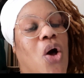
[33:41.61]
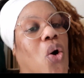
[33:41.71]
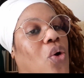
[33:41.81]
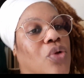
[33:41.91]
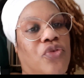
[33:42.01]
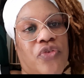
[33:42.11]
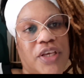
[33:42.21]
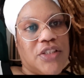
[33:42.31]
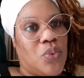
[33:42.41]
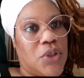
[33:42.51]
All
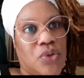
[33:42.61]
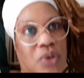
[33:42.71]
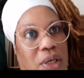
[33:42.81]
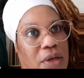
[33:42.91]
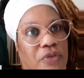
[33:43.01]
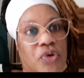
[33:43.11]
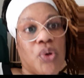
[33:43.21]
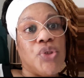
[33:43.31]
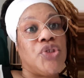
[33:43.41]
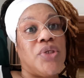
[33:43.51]
things work together for
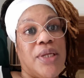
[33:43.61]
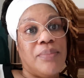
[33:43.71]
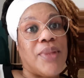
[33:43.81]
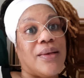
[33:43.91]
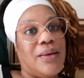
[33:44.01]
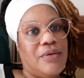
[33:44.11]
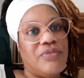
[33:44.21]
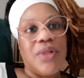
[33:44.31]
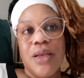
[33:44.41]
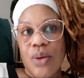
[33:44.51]
good to them that
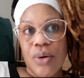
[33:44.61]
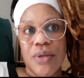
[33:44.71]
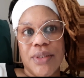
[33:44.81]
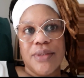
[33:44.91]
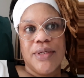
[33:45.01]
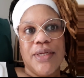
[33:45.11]
love the Lord.